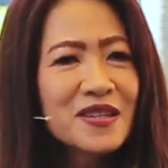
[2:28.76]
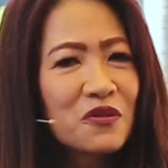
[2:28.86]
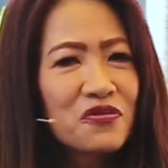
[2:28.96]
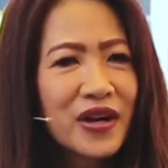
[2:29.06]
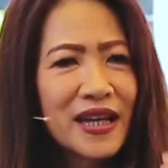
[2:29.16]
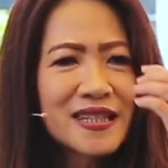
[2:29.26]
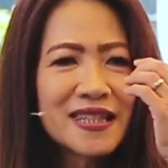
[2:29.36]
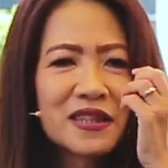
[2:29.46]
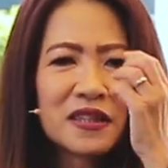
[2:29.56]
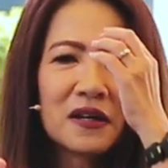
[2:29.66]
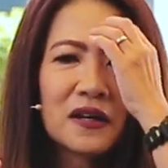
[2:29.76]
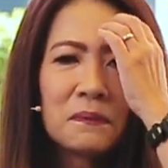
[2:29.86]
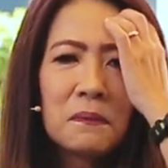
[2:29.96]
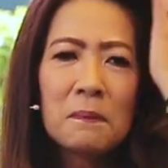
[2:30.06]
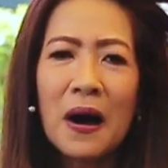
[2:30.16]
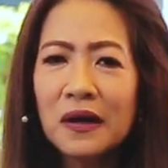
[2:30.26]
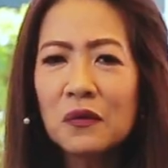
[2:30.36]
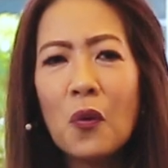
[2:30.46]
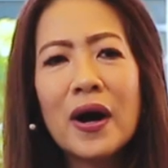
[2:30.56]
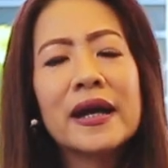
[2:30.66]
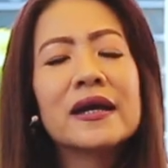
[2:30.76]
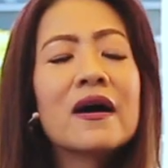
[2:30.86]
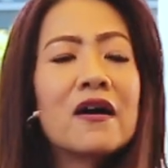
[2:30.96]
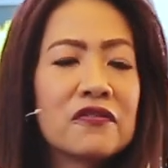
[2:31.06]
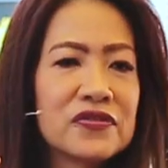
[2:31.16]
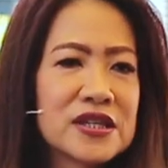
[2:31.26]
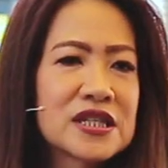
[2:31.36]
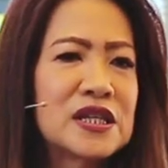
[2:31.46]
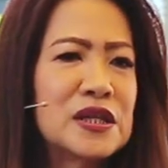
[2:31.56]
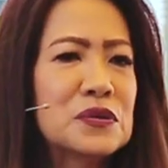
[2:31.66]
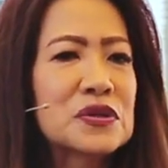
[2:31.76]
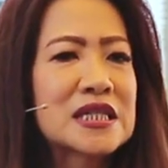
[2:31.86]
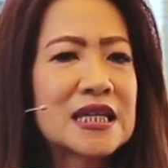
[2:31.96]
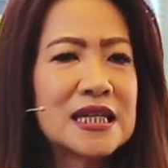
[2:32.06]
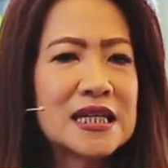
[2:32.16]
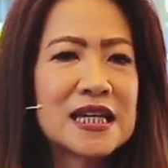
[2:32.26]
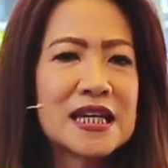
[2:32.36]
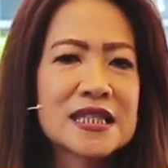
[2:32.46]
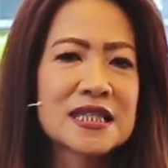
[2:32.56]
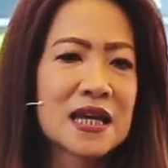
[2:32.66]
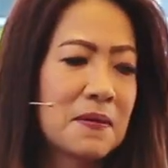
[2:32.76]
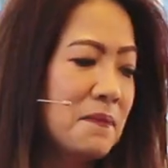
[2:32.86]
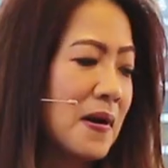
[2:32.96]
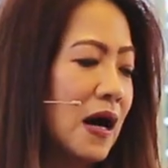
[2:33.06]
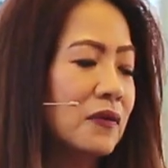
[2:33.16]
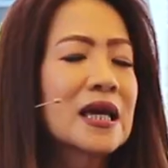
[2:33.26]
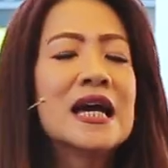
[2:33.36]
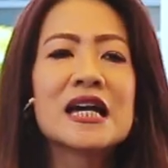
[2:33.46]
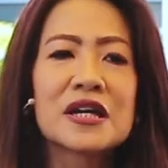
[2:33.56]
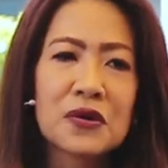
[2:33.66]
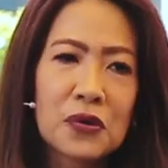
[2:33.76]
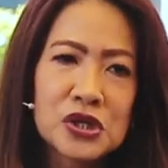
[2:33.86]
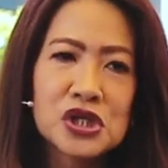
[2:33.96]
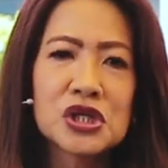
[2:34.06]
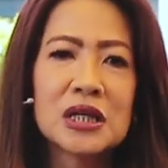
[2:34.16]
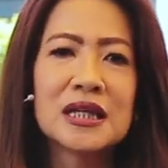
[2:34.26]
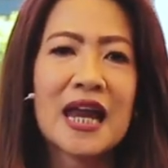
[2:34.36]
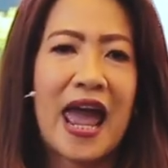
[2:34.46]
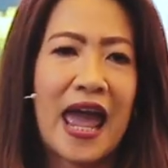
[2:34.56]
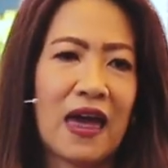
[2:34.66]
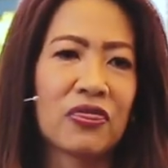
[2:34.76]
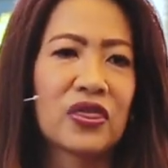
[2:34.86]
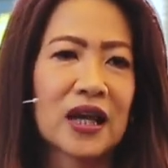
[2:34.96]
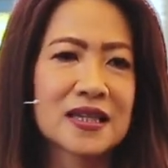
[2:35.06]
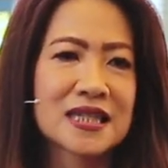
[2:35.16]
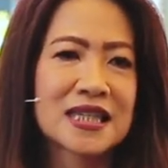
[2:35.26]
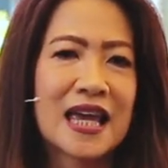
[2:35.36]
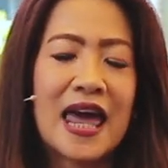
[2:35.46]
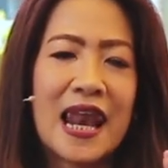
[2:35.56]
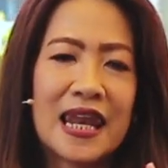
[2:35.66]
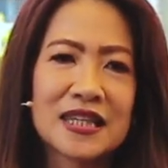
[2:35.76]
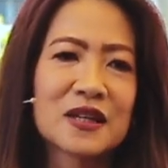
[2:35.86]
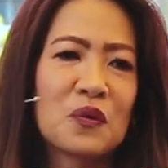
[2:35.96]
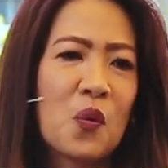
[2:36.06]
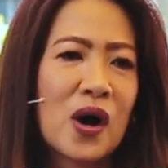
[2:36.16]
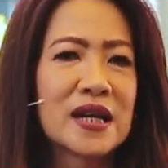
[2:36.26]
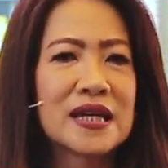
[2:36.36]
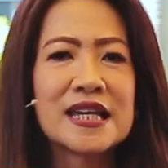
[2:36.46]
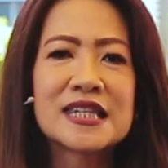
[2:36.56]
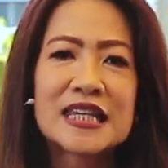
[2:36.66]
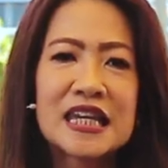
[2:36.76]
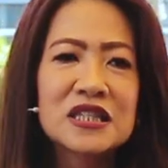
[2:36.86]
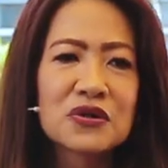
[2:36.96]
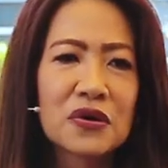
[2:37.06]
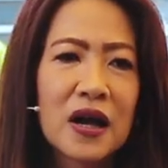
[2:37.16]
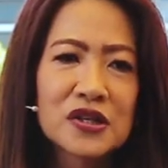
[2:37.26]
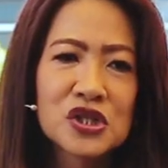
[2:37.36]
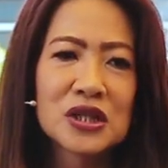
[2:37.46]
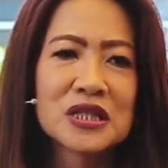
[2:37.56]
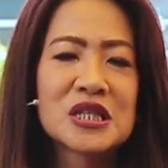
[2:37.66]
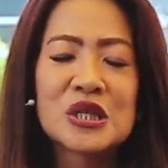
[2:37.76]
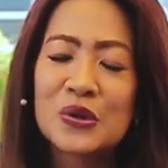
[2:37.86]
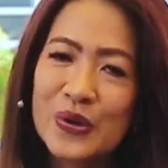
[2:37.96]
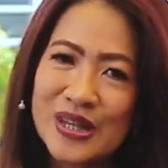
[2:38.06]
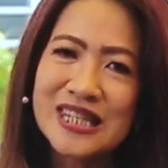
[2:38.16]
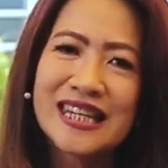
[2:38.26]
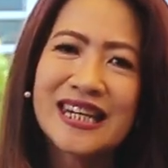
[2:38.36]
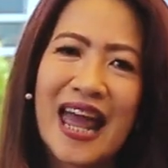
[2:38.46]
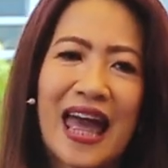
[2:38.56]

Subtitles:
So friends, the part one of this new study, it's about Christian ethics. Lesson one is introduction to Christian